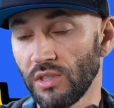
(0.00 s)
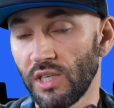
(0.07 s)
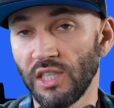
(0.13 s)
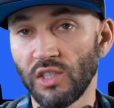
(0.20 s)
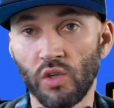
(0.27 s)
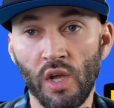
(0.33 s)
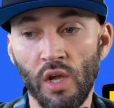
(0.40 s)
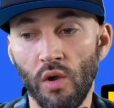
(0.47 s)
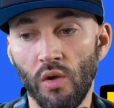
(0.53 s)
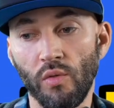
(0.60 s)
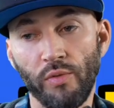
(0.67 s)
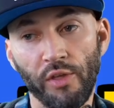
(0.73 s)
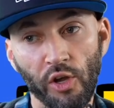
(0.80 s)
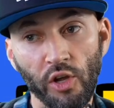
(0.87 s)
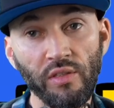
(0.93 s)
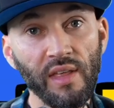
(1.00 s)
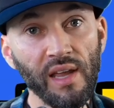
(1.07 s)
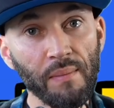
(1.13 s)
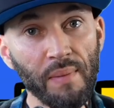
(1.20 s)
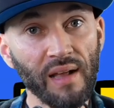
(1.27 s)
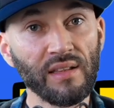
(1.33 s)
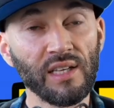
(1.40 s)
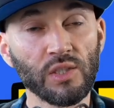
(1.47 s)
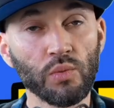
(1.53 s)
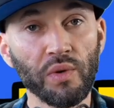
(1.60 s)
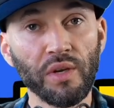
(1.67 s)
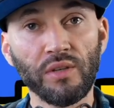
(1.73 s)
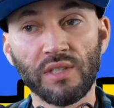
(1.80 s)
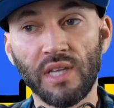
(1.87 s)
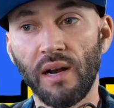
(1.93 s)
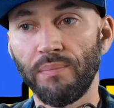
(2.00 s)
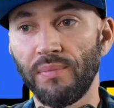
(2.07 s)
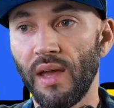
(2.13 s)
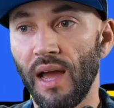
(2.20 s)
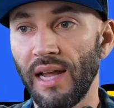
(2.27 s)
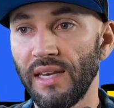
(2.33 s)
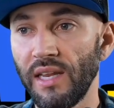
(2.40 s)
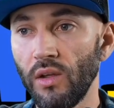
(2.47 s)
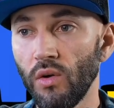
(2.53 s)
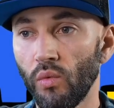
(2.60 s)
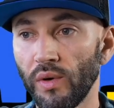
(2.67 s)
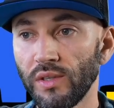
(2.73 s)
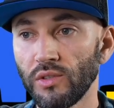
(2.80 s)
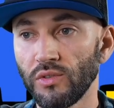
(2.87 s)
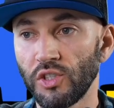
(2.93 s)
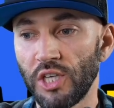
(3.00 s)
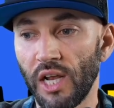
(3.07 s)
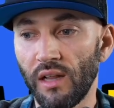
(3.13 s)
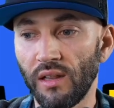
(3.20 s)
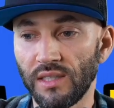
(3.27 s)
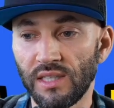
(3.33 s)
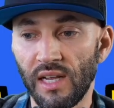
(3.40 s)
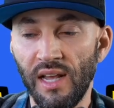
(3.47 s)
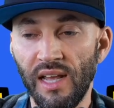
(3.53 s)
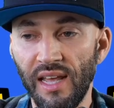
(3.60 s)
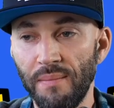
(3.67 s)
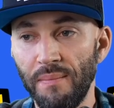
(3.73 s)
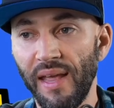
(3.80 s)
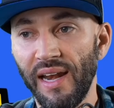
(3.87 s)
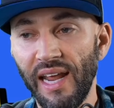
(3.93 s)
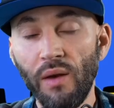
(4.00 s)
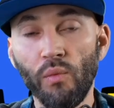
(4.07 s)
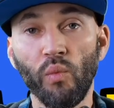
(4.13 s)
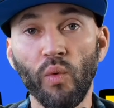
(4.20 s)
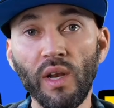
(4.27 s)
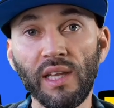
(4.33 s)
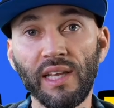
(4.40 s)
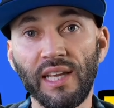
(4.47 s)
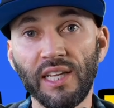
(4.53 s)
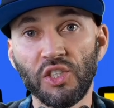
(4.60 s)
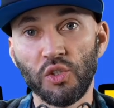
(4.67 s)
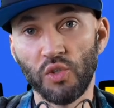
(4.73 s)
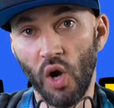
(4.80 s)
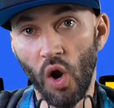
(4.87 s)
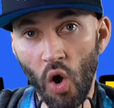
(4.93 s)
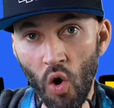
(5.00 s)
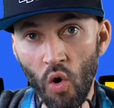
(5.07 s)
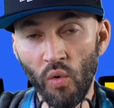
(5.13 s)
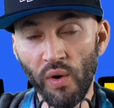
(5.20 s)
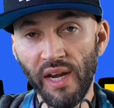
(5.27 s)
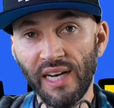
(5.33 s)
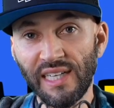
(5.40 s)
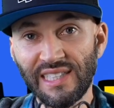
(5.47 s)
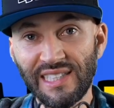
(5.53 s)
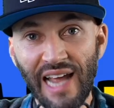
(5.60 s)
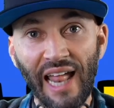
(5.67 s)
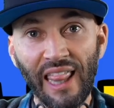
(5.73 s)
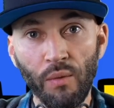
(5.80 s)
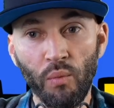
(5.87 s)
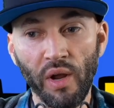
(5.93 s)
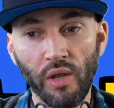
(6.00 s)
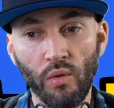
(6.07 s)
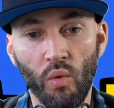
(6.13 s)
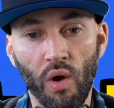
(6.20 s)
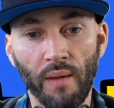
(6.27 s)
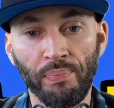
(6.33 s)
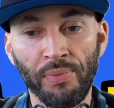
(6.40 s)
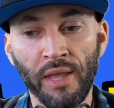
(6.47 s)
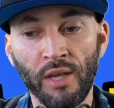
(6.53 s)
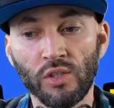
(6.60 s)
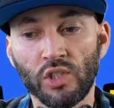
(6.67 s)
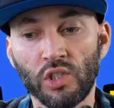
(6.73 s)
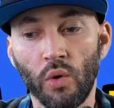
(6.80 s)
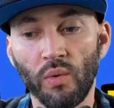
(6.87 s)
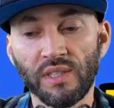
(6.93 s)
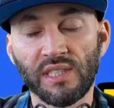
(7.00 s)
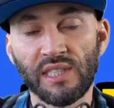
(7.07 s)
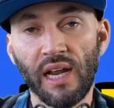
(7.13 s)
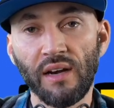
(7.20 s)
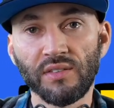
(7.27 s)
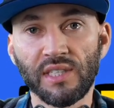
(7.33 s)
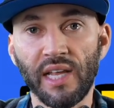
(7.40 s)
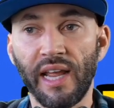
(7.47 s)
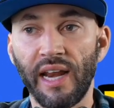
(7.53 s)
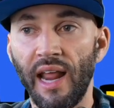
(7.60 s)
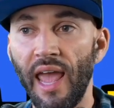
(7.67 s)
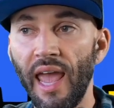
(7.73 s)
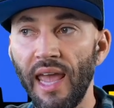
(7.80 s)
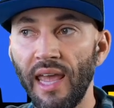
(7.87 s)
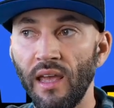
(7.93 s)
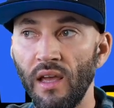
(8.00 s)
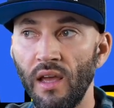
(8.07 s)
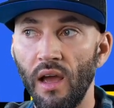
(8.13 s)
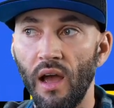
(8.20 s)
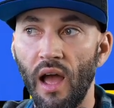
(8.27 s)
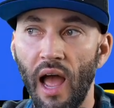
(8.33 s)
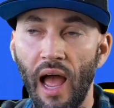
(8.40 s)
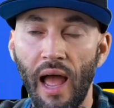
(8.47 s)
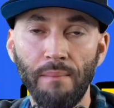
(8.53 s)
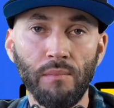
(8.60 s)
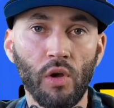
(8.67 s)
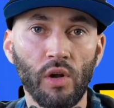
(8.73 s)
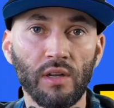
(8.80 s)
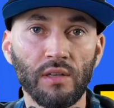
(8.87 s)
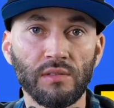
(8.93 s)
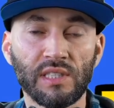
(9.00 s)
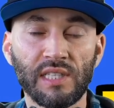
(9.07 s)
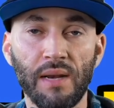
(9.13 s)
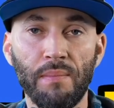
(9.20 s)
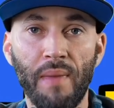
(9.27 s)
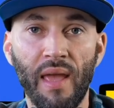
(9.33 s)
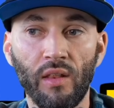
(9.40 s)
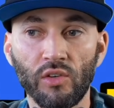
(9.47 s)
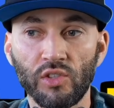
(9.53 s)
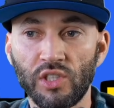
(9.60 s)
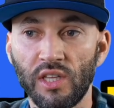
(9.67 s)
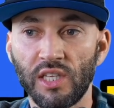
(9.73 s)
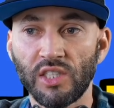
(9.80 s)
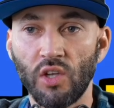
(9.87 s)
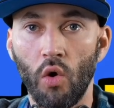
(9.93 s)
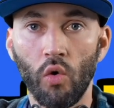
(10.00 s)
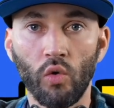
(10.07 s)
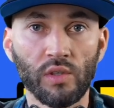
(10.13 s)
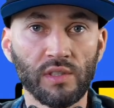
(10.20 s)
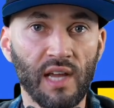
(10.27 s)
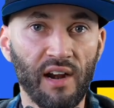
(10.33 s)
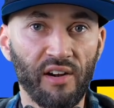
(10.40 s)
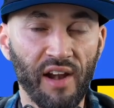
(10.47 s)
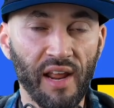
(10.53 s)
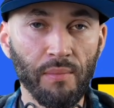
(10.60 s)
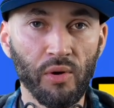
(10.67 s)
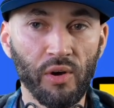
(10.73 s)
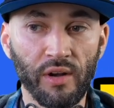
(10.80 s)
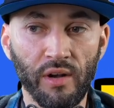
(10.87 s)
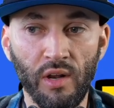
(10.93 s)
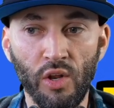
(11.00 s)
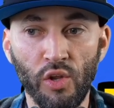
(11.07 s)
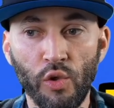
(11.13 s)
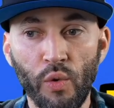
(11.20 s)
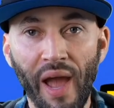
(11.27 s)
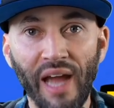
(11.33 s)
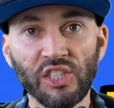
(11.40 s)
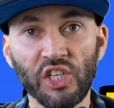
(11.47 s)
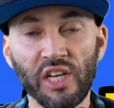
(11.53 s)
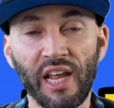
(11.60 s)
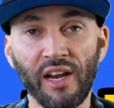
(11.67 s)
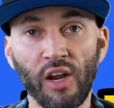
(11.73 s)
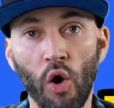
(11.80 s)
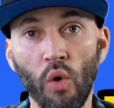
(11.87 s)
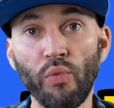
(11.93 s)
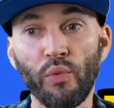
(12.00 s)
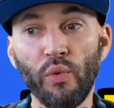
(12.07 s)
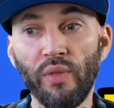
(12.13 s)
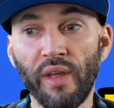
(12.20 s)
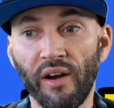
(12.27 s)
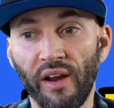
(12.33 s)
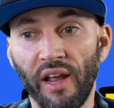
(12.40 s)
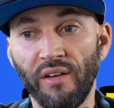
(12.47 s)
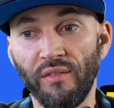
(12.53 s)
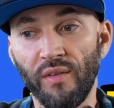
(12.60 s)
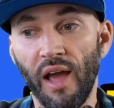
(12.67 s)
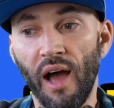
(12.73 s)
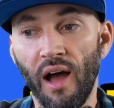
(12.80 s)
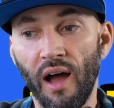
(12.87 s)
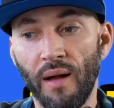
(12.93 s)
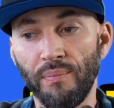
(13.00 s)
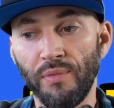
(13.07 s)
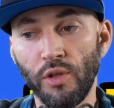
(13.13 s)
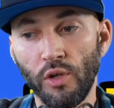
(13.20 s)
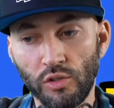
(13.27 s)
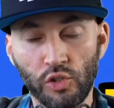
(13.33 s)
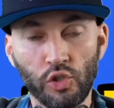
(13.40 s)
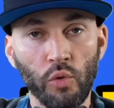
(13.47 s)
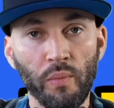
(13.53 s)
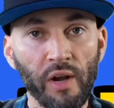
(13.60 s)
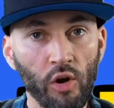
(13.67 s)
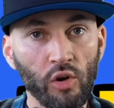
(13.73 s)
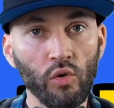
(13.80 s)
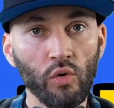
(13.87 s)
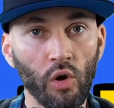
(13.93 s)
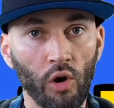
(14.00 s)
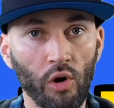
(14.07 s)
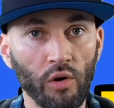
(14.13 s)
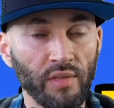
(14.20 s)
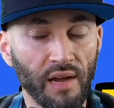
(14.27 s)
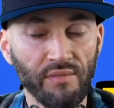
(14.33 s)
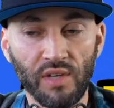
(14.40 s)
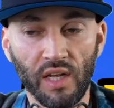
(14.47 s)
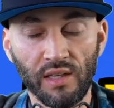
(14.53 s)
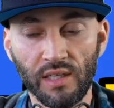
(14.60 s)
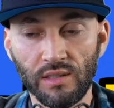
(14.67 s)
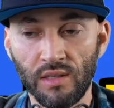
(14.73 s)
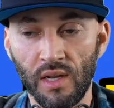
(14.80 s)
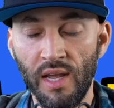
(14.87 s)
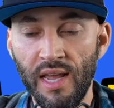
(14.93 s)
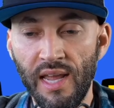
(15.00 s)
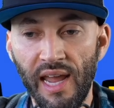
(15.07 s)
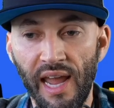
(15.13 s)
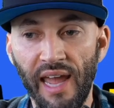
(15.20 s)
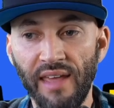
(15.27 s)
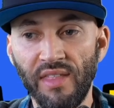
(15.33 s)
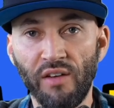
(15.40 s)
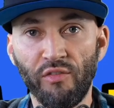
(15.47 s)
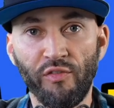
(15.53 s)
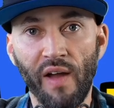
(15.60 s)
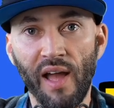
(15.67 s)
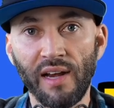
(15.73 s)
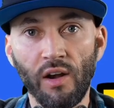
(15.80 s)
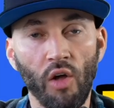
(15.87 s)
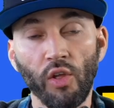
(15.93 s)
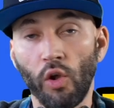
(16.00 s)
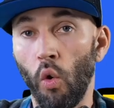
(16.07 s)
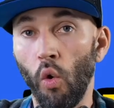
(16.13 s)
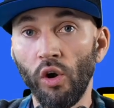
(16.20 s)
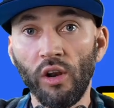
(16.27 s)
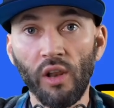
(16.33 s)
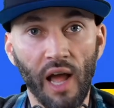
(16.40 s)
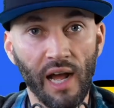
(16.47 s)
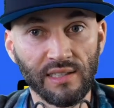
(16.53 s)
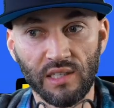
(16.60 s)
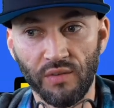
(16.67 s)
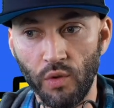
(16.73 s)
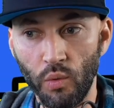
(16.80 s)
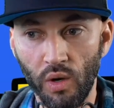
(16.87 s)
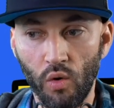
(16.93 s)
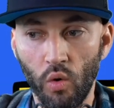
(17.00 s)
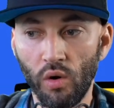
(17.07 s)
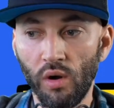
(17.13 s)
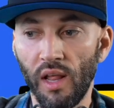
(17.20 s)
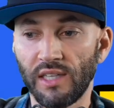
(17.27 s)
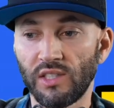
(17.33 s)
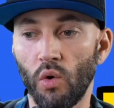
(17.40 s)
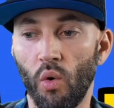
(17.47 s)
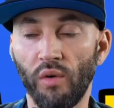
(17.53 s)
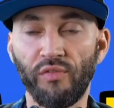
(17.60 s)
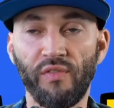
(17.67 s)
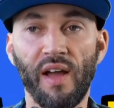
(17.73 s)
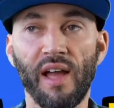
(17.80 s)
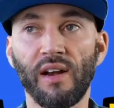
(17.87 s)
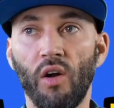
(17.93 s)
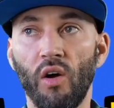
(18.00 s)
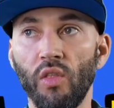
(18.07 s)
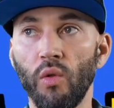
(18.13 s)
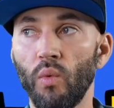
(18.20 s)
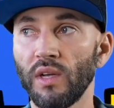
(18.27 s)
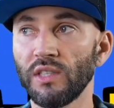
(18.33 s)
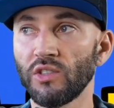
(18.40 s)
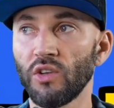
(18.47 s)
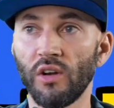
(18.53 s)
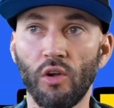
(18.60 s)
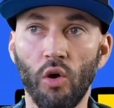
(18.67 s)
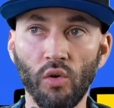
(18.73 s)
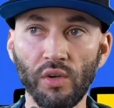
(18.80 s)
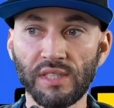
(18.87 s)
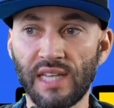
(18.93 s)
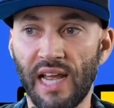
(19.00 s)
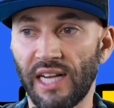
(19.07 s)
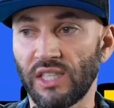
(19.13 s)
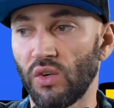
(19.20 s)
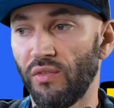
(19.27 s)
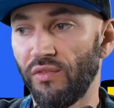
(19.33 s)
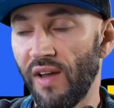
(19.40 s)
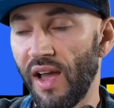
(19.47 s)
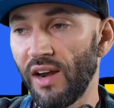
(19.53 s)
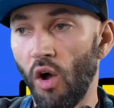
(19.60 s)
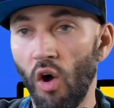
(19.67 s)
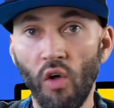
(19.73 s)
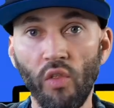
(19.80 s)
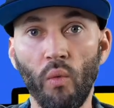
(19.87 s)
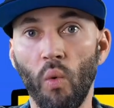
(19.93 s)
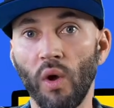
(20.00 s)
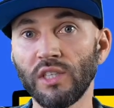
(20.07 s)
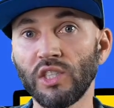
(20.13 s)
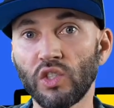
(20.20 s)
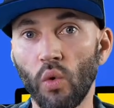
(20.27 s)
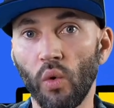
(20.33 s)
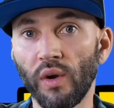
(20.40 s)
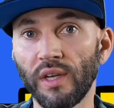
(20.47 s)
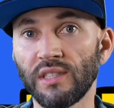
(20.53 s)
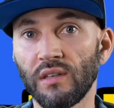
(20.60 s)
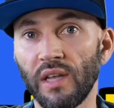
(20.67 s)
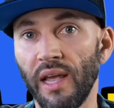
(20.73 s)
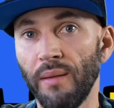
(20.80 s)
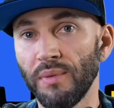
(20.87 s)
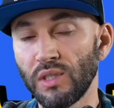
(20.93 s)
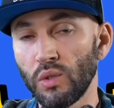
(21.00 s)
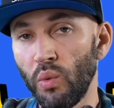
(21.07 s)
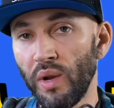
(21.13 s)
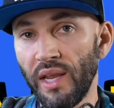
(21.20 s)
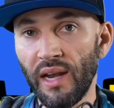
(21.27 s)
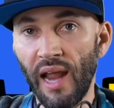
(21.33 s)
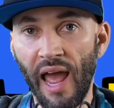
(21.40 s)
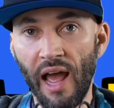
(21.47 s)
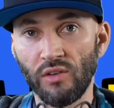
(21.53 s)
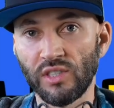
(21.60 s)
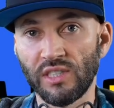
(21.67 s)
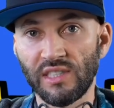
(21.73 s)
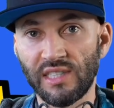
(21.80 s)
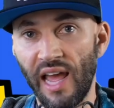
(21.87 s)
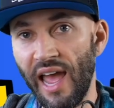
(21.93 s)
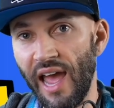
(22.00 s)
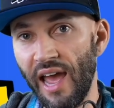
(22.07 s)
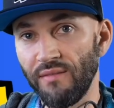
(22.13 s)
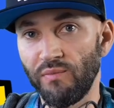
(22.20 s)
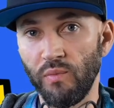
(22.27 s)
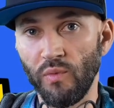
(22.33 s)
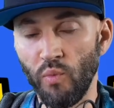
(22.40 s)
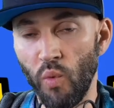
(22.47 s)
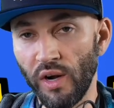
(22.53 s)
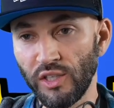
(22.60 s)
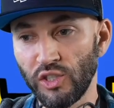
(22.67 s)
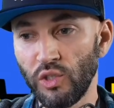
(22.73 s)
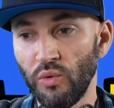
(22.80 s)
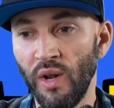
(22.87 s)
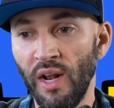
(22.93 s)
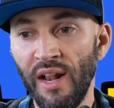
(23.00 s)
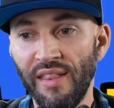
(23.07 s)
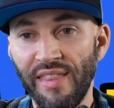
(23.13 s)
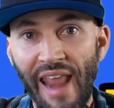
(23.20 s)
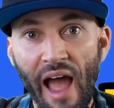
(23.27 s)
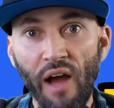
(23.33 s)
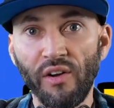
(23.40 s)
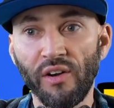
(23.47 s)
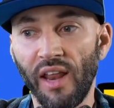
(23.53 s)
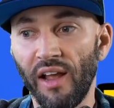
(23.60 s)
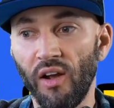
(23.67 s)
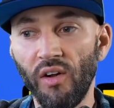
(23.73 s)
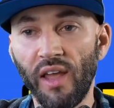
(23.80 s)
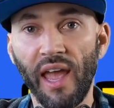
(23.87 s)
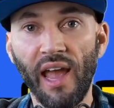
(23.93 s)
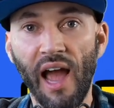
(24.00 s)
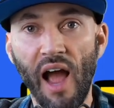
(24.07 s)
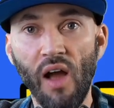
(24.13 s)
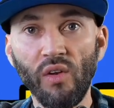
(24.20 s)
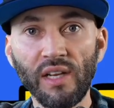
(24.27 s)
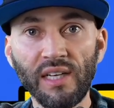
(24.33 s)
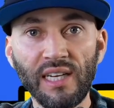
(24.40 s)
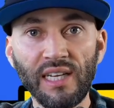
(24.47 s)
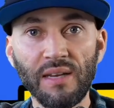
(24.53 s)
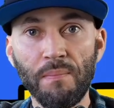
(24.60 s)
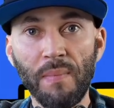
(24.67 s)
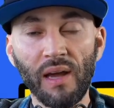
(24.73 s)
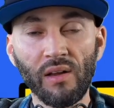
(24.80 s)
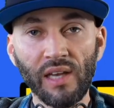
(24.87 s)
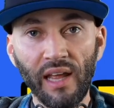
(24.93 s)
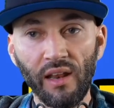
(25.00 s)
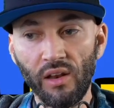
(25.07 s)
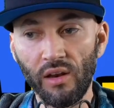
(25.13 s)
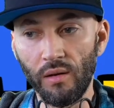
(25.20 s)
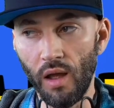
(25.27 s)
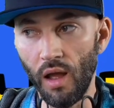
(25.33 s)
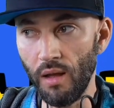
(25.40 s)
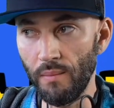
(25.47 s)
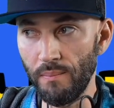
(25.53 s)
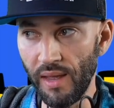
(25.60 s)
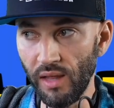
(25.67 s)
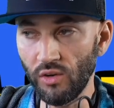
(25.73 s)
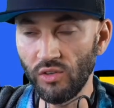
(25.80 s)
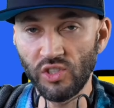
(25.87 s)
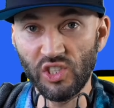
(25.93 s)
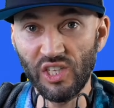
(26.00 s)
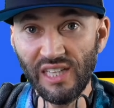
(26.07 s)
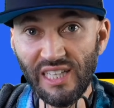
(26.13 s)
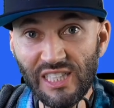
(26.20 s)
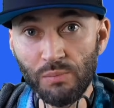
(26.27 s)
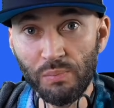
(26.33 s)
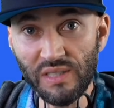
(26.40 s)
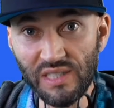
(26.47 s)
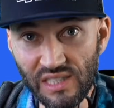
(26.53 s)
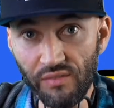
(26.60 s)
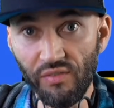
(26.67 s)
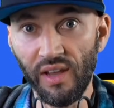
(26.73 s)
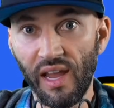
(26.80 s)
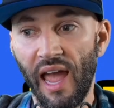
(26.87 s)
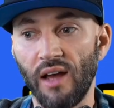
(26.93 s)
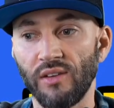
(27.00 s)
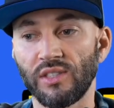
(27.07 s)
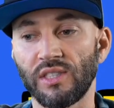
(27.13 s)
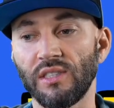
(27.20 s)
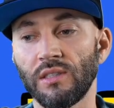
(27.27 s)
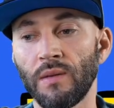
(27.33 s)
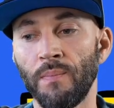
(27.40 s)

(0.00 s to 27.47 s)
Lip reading: Because the good thing about this, when you set up the ideal rental checklist, man, it really gets you to hone in exactly what you want. So instead of saying, hey, I'm going to send mailers to this whole entire neighborhood, you actually can go through there and you can zoom in on Google Earth. I've done this. And then find all the corner lots if you want corner lots, or find all the ones on cul-de-sacs, or find all the one stories in between houses that have 1 and 2. Now you're like, okay, I only need to mail mailers to these specific houses.